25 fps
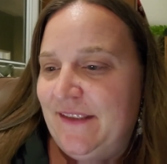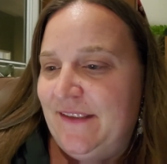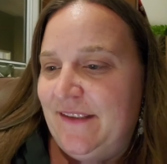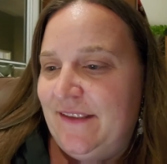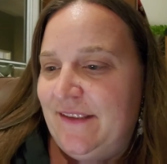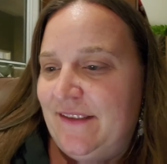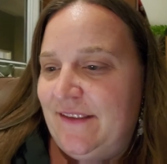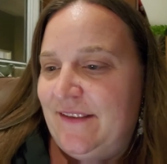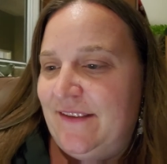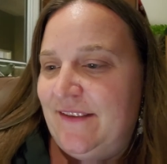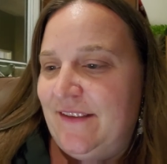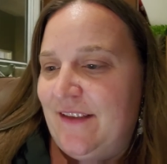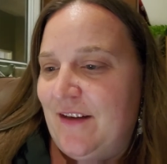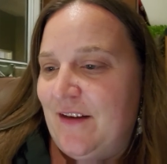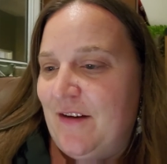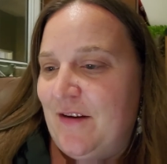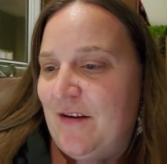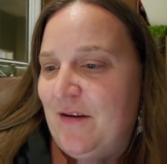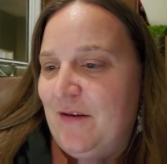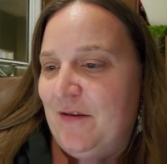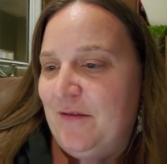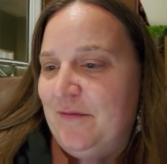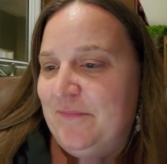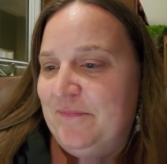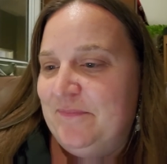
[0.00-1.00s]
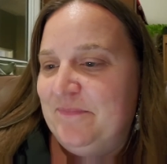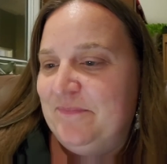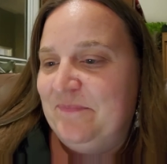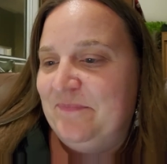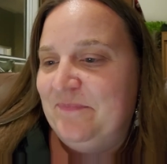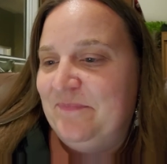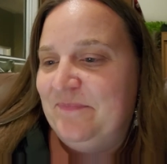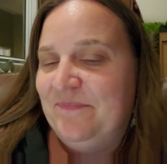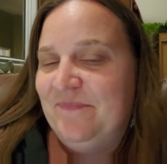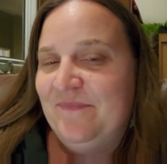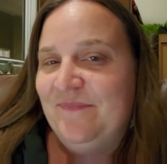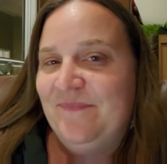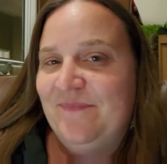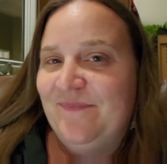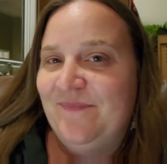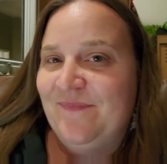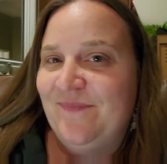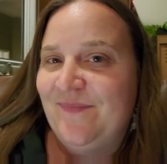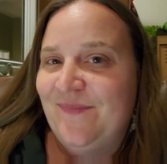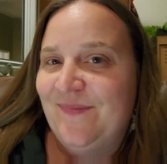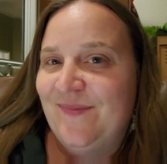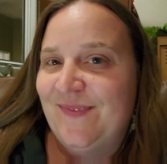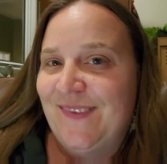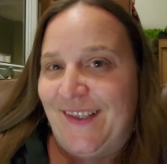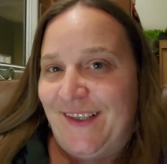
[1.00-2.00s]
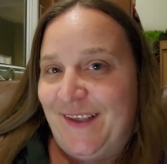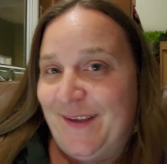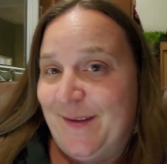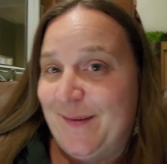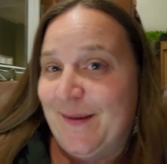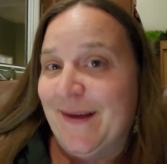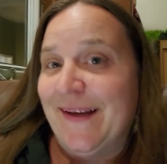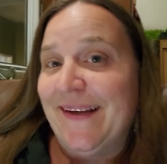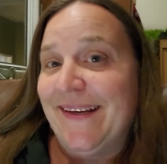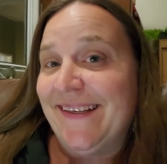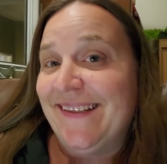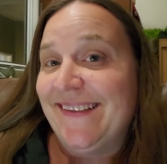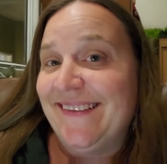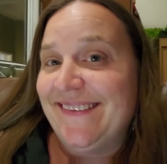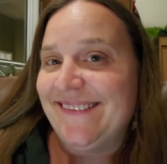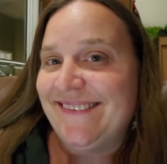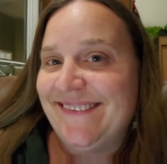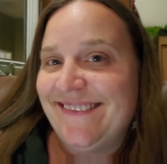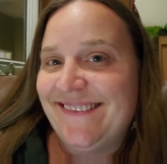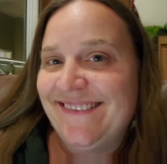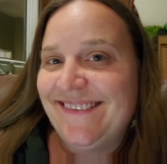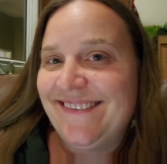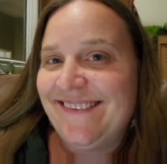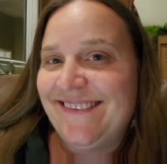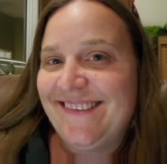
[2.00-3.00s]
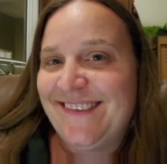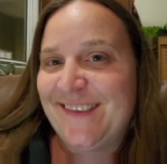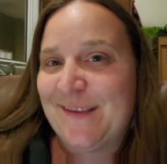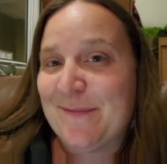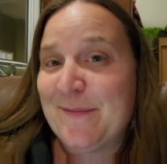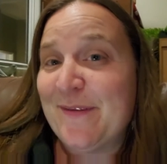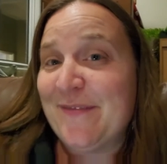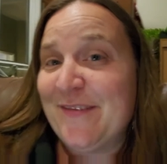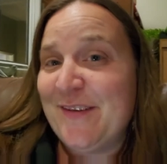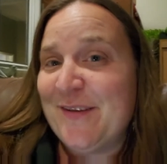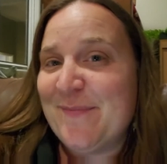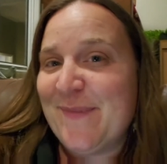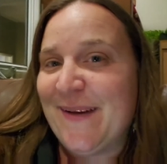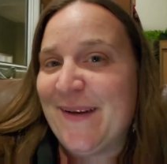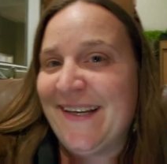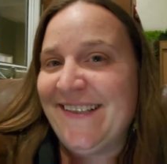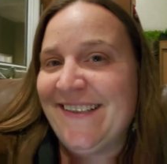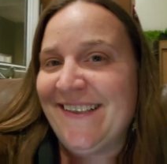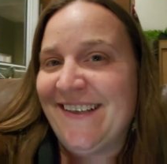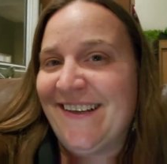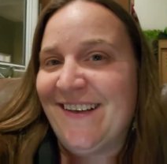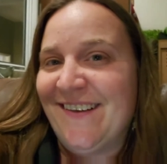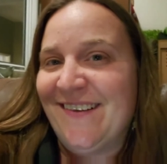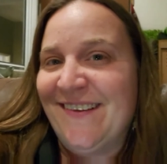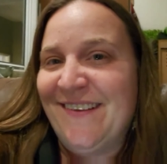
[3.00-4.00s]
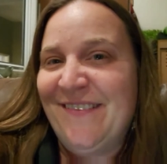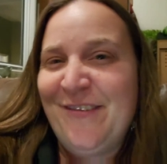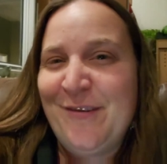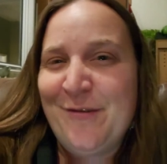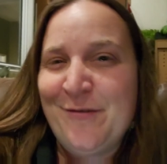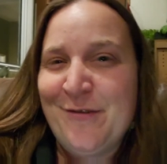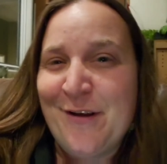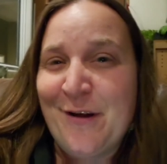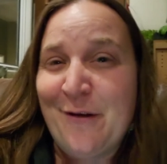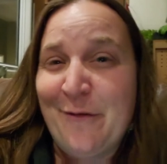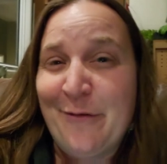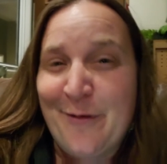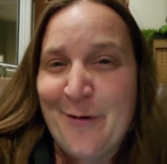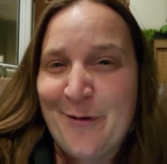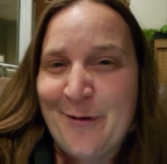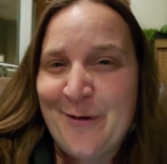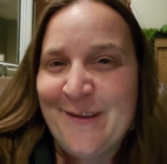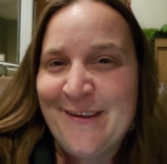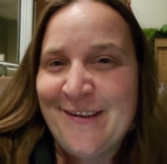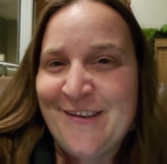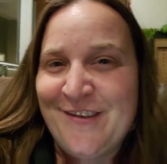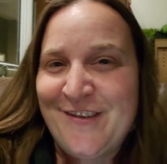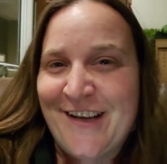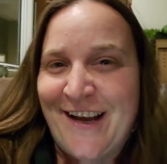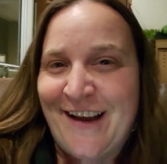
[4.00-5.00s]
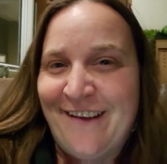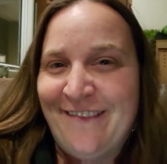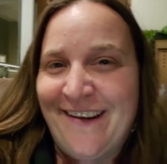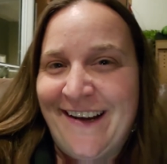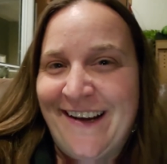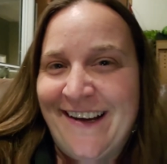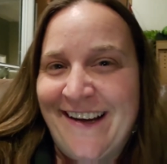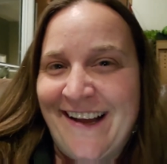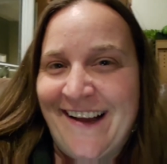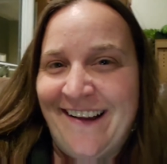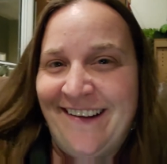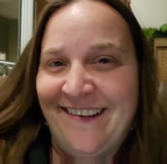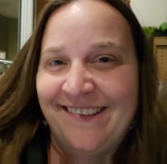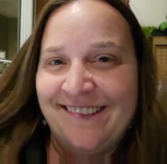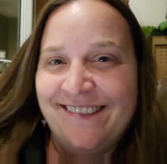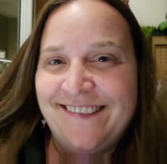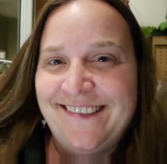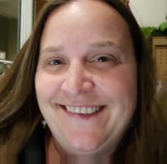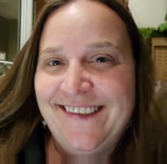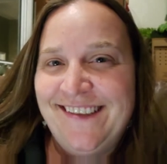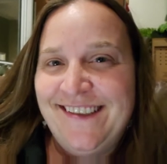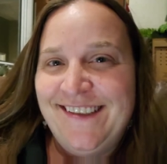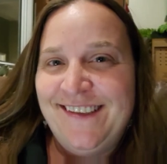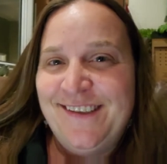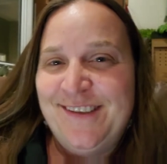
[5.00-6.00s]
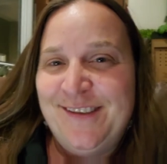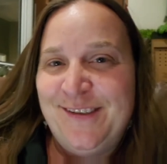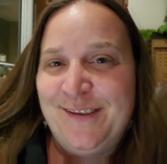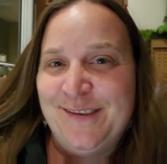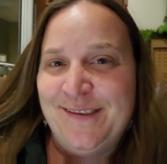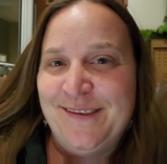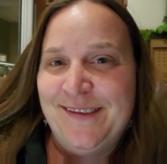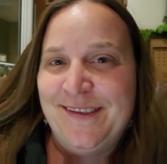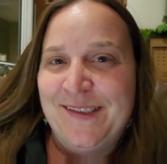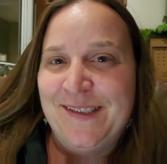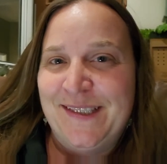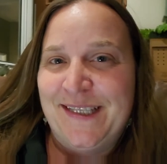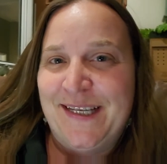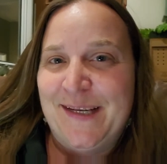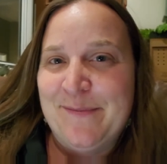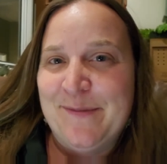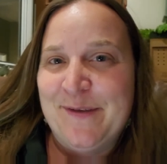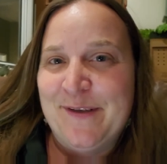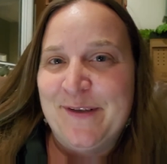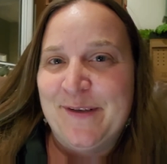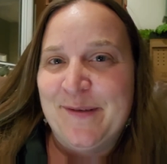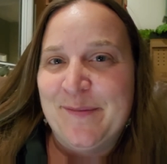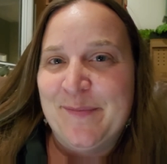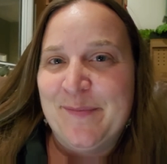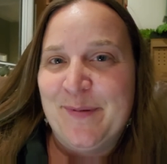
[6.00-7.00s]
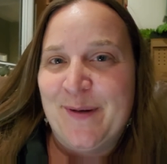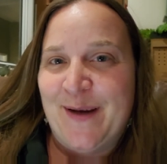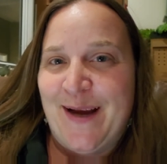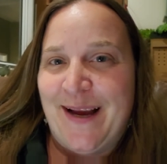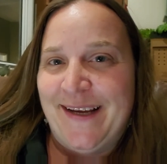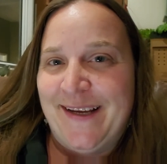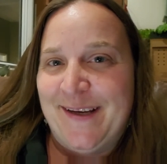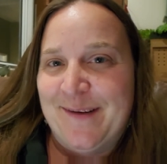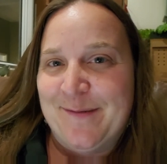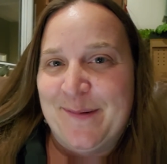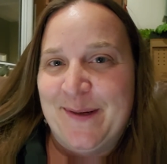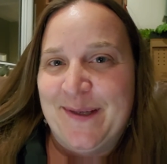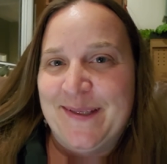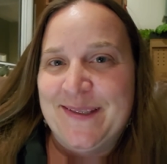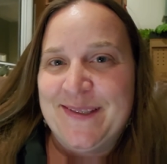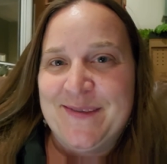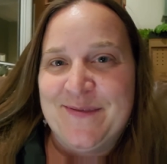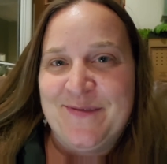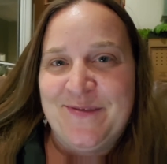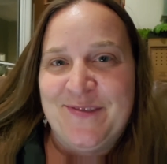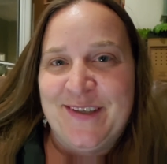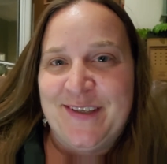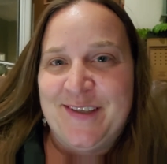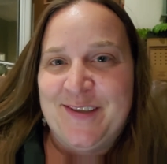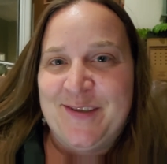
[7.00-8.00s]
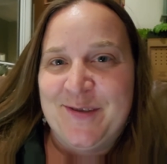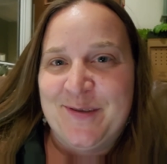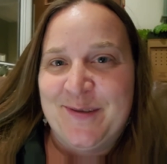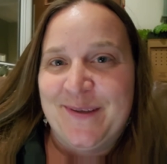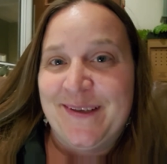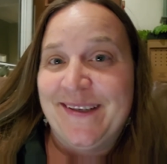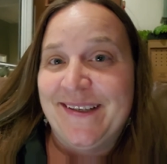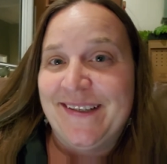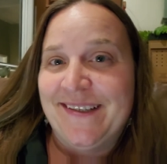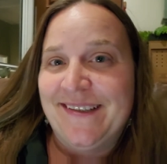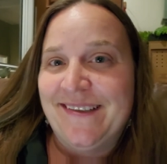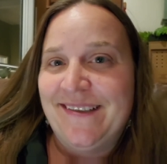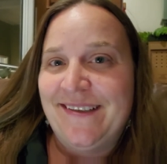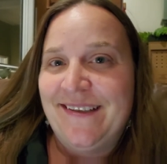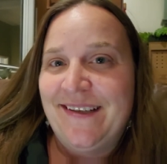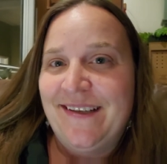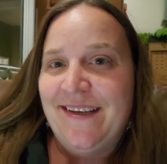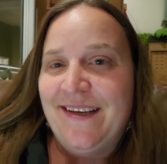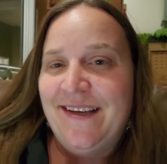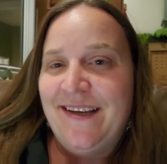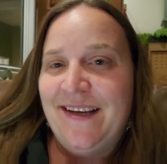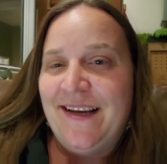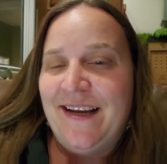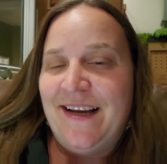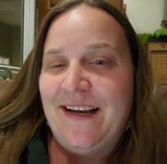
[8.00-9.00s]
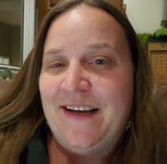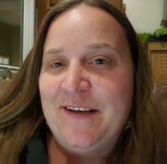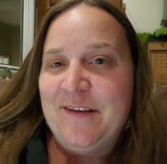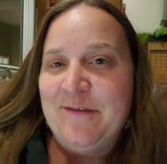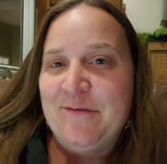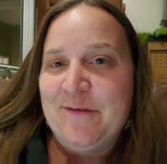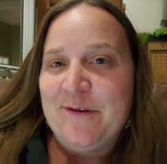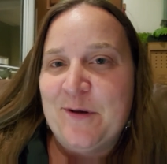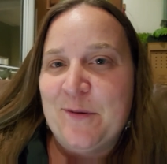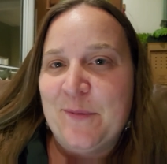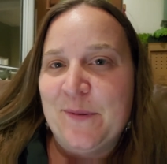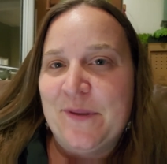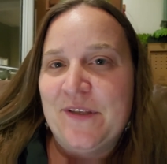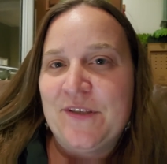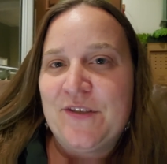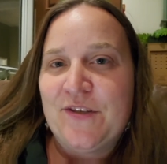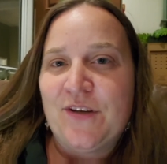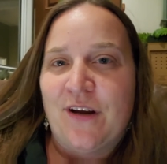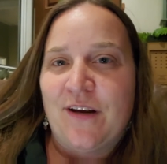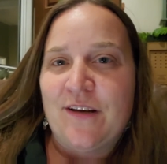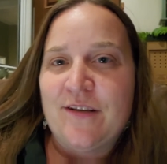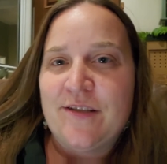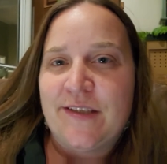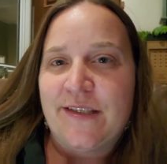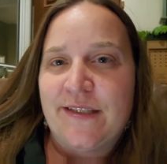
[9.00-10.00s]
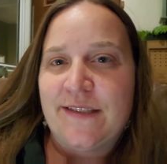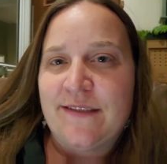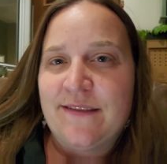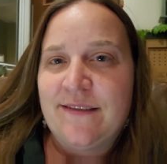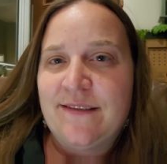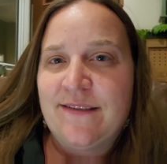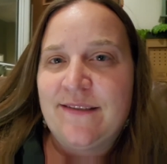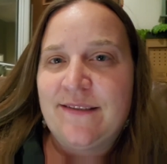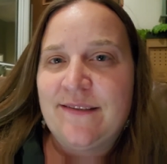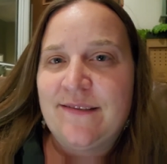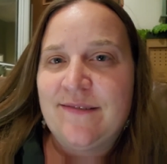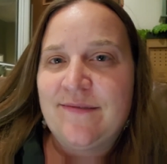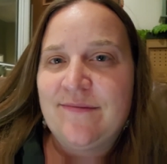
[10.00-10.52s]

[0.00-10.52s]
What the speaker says: So, are you ready? Some of you might know. If you know, throw it in the chat right now so you can claim your bragging rights and victory. How do you know what the charge is?